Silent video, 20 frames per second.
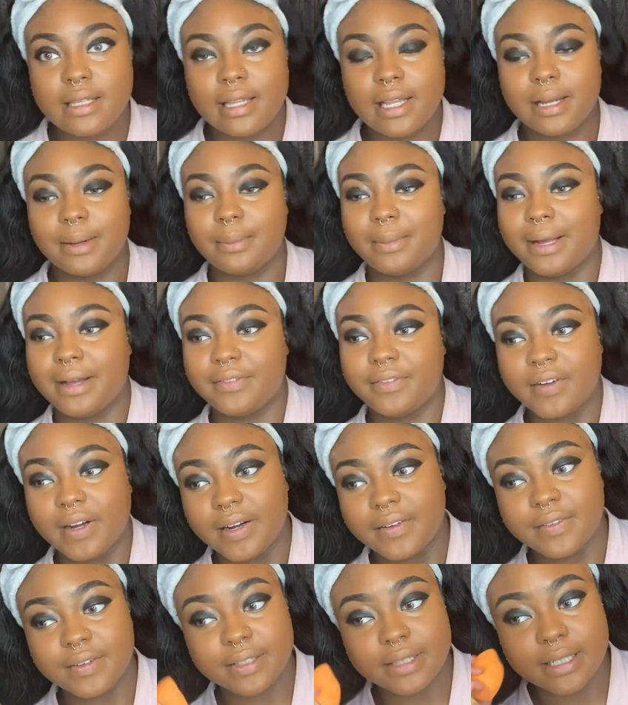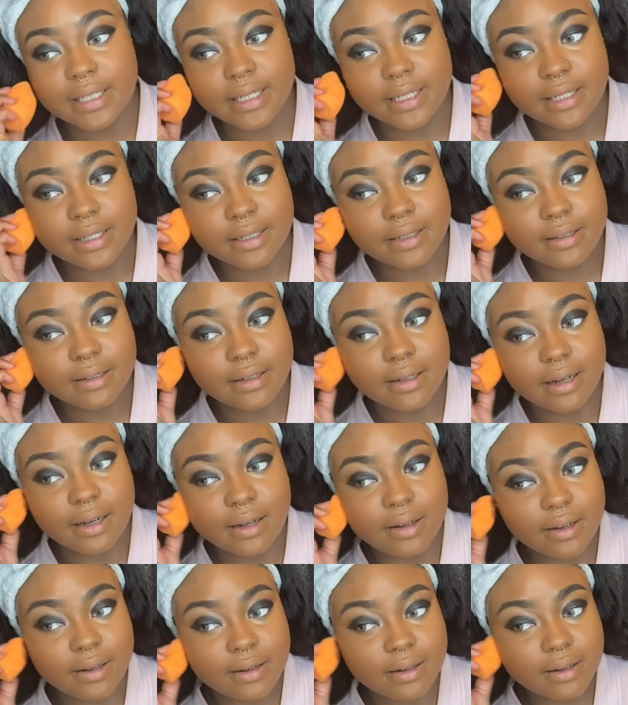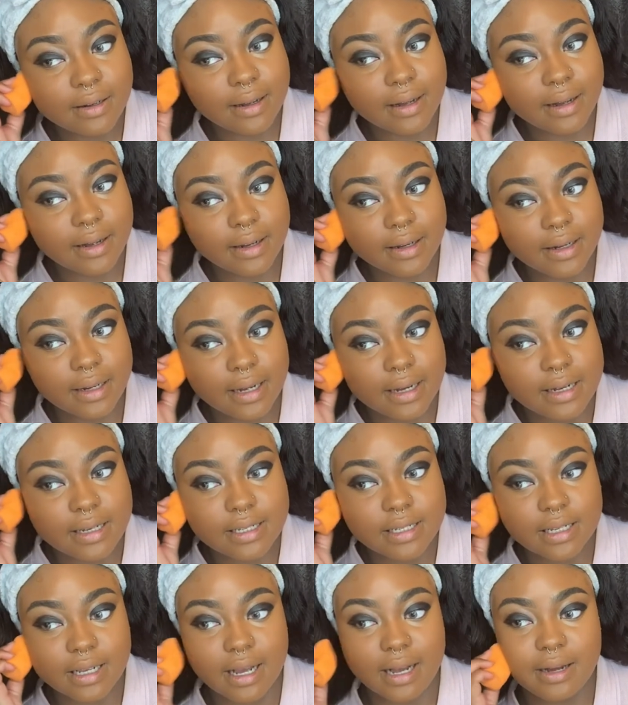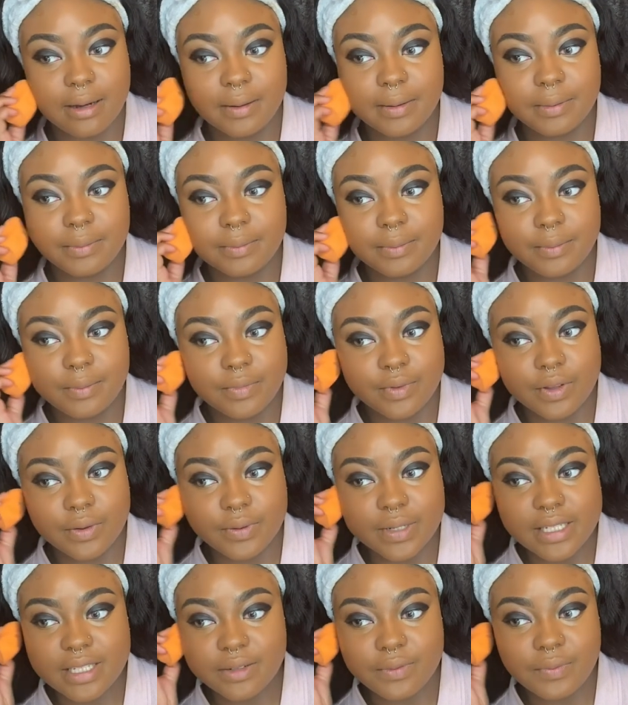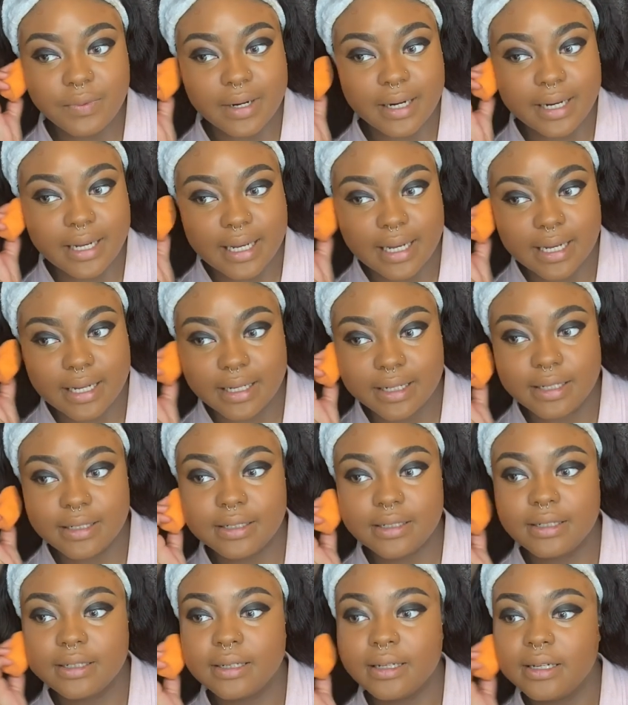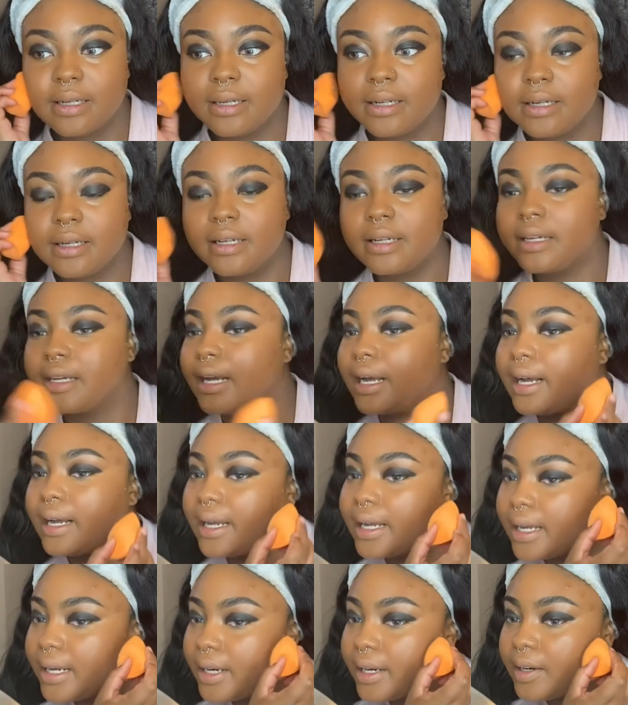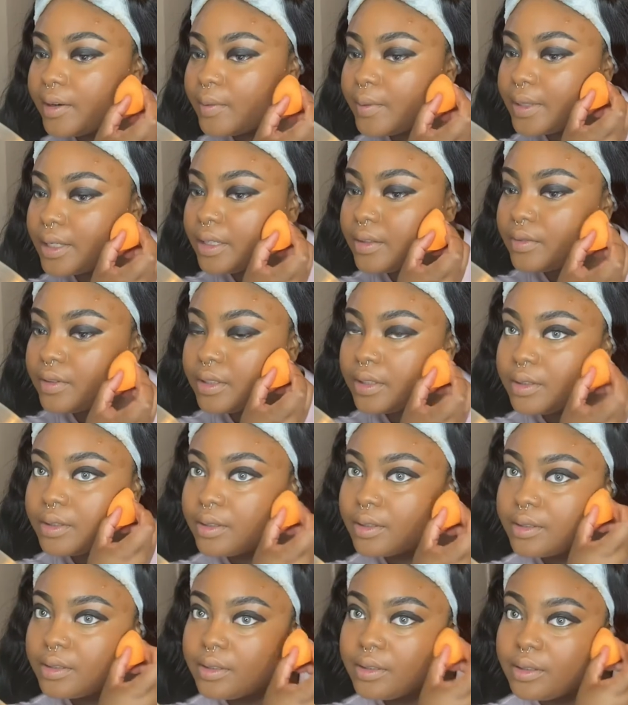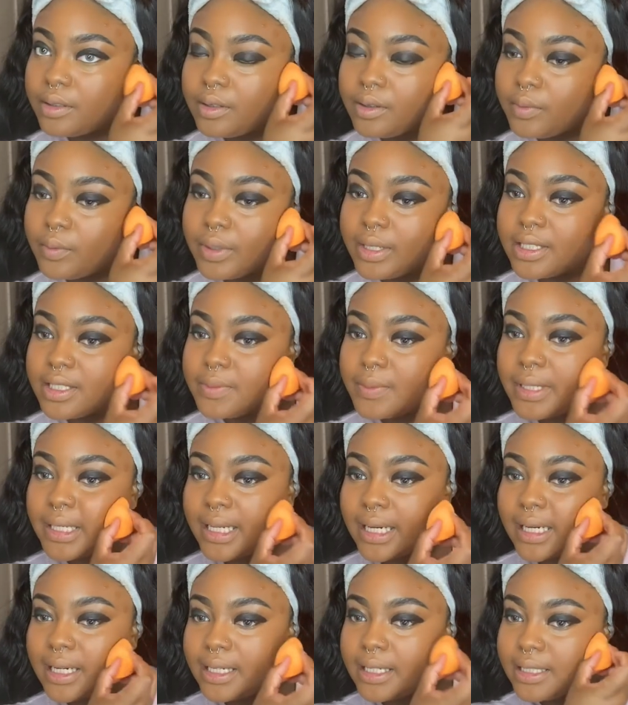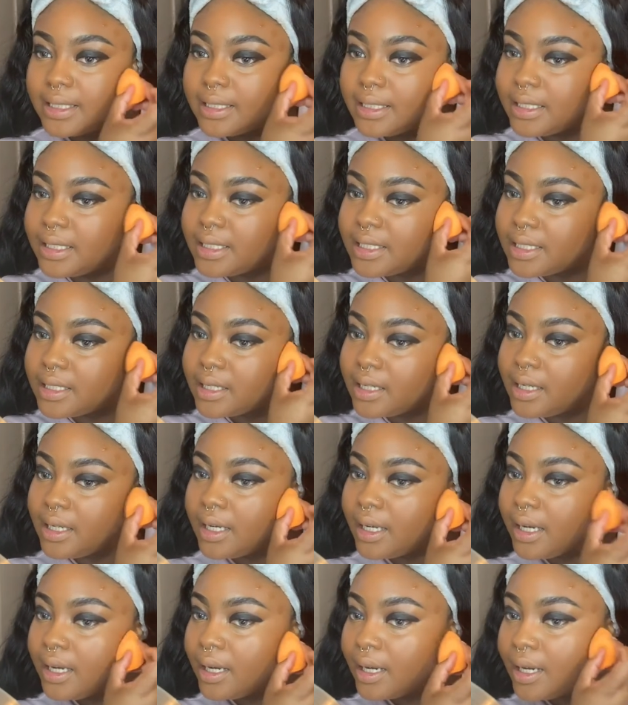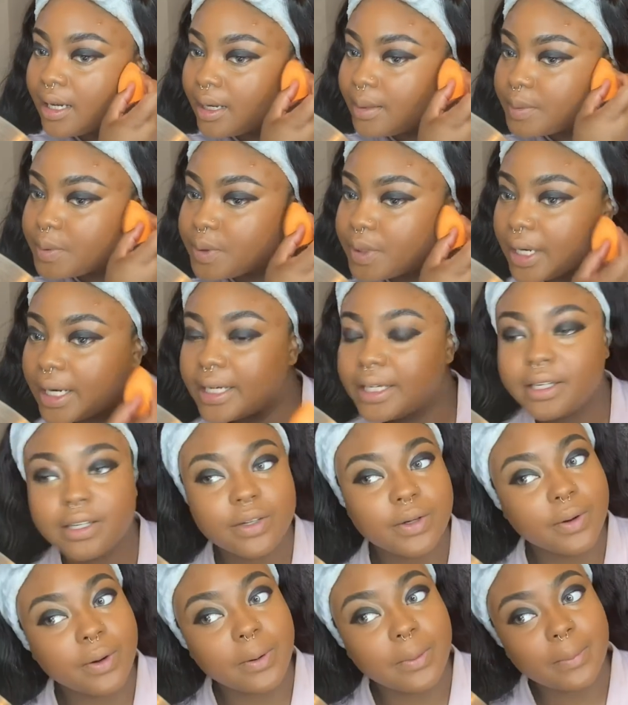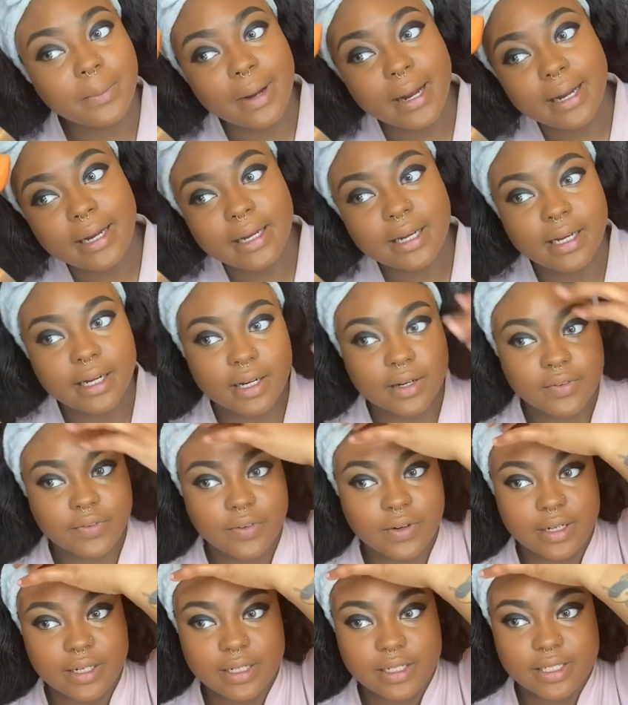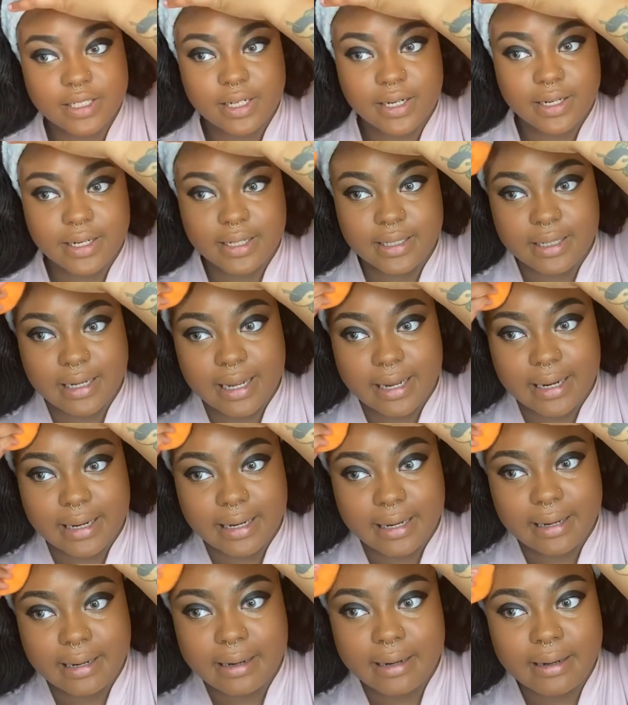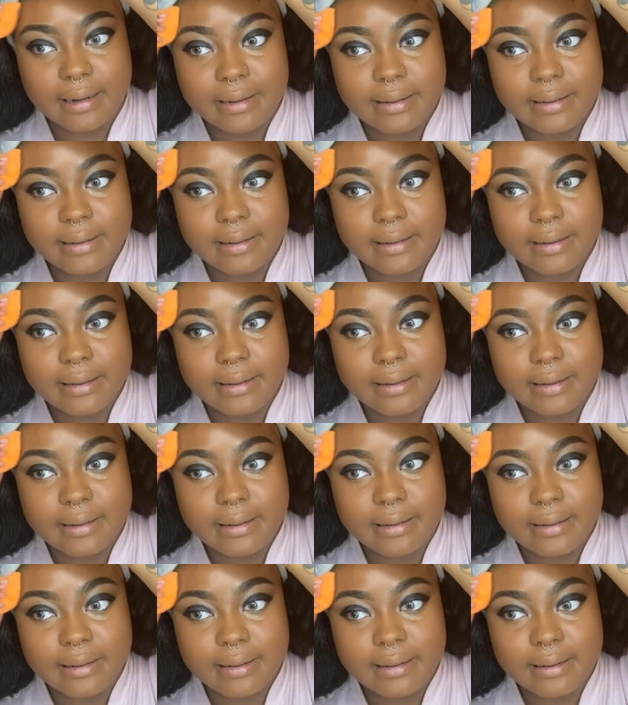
like my forever thing, I guess. Um, The reason why I had got hair or whatever was because I'm trying to grow my hair for a certain like